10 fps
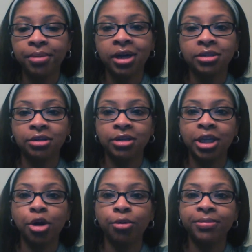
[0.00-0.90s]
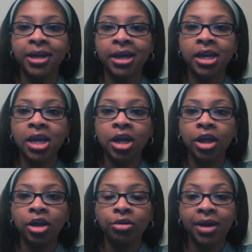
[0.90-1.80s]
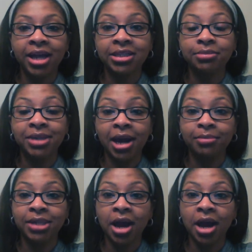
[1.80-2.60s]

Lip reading: But I certainly hope that you had some time